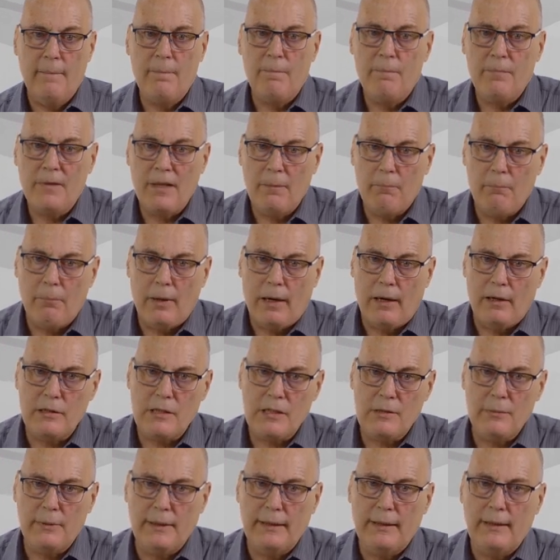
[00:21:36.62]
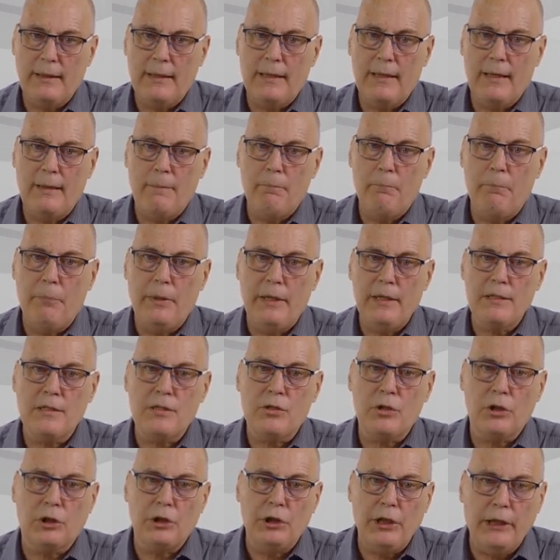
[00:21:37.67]
the power swing impedance
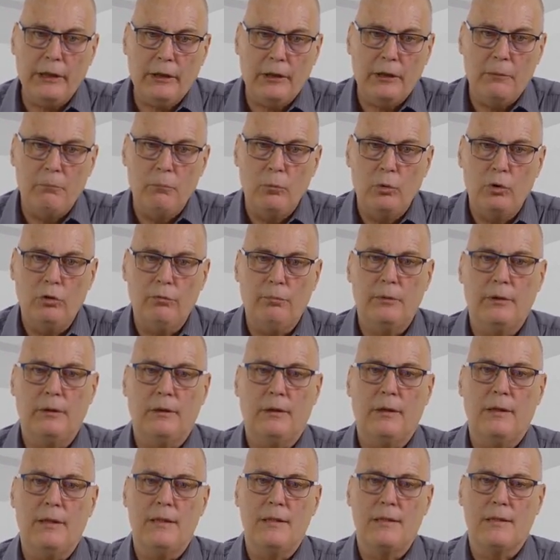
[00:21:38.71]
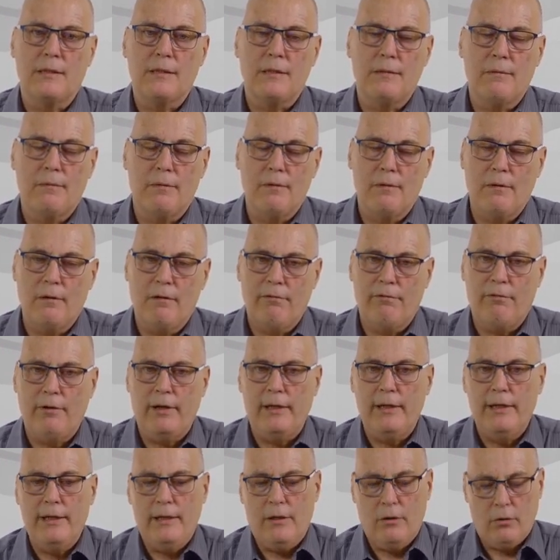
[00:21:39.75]
trajectory movement is
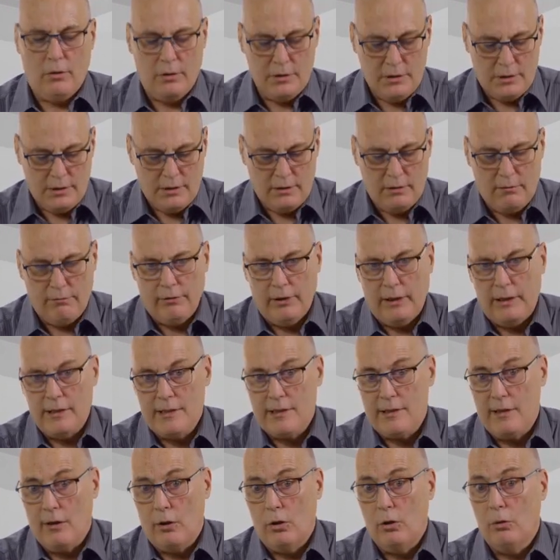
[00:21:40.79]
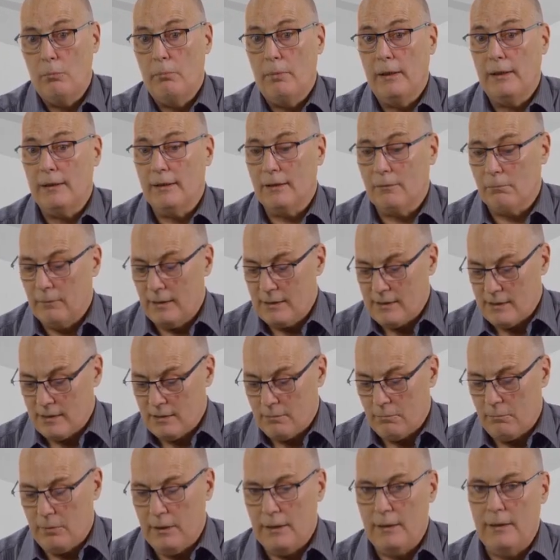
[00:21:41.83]
fairly constant, fairly slow, but it
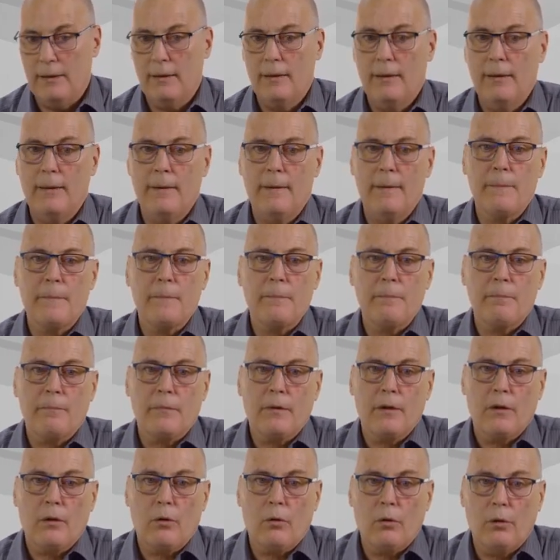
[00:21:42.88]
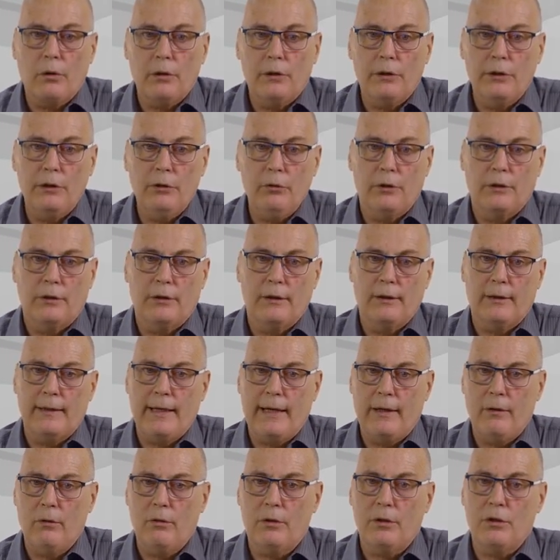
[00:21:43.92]
must be continuous. It
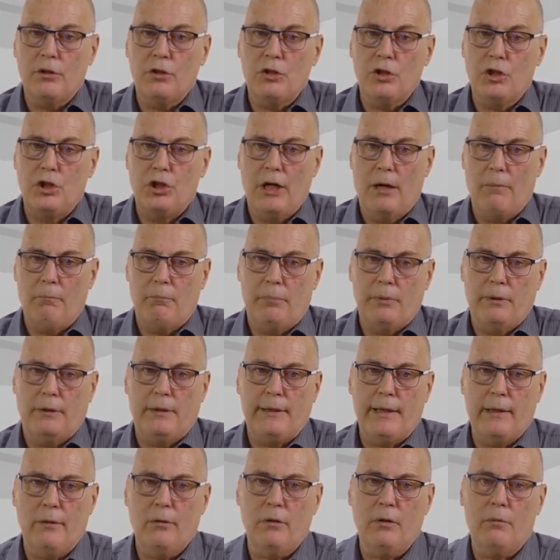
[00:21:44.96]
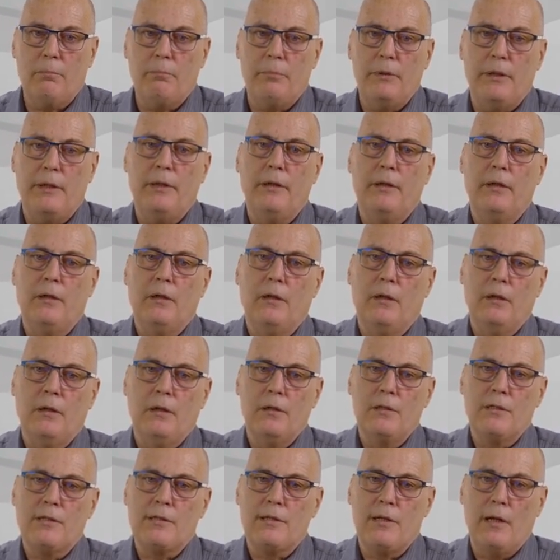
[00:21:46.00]
cannot jump. It cannot be
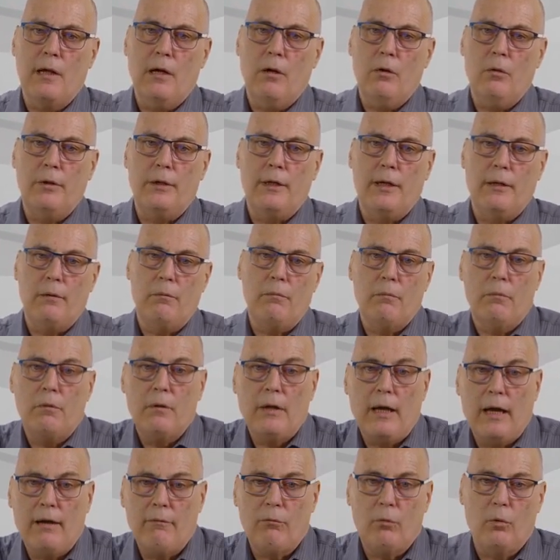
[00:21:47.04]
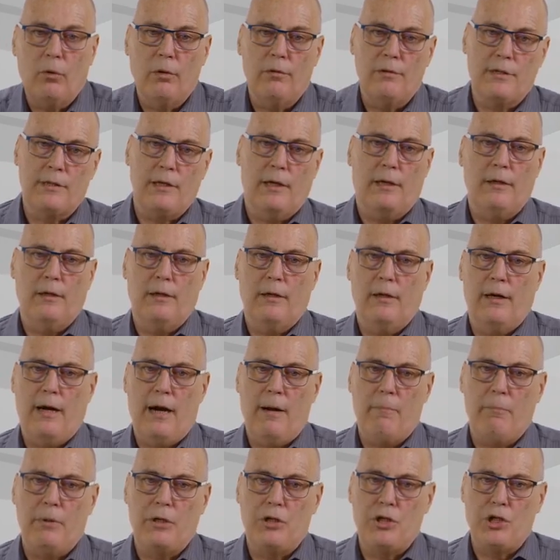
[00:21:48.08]
slow and then have all of a sudden a
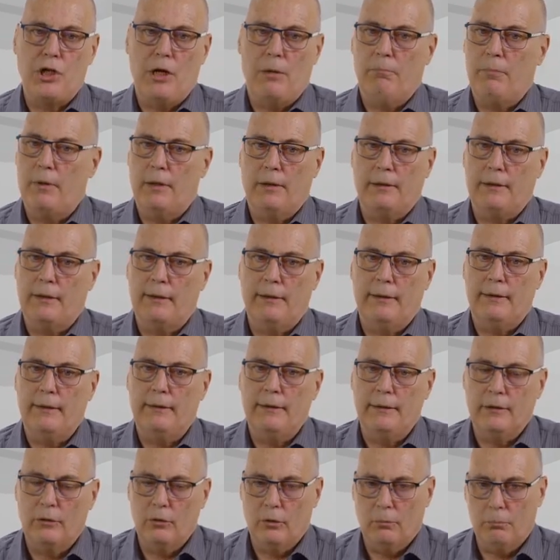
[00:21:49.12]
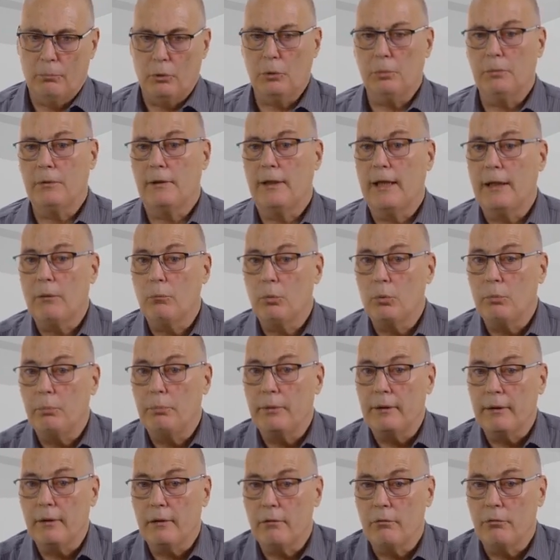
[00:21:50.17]
rapid jump like that. That is not possible. That would
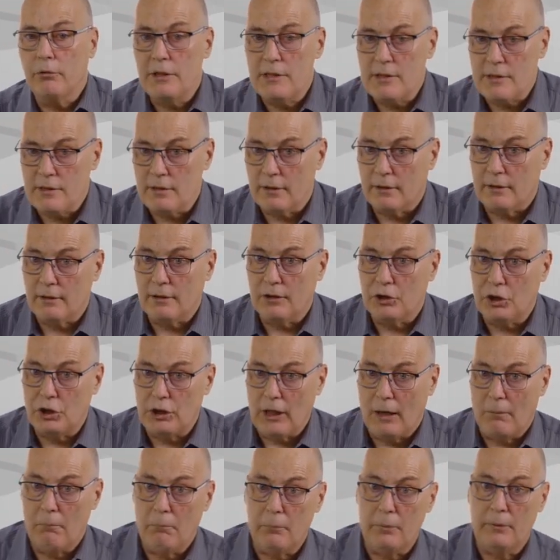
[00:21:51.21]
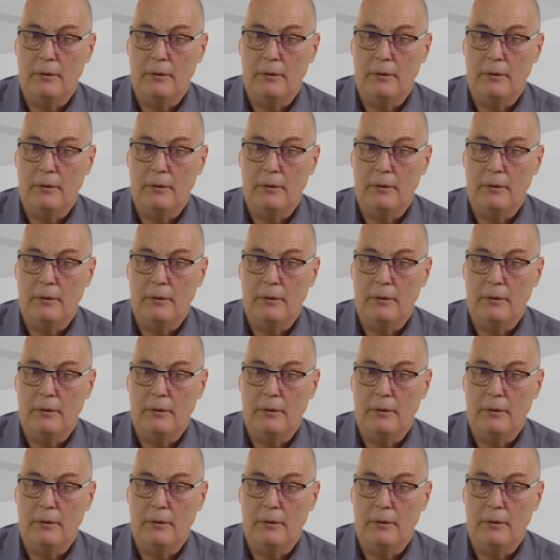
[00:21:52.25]
be a reset. The jump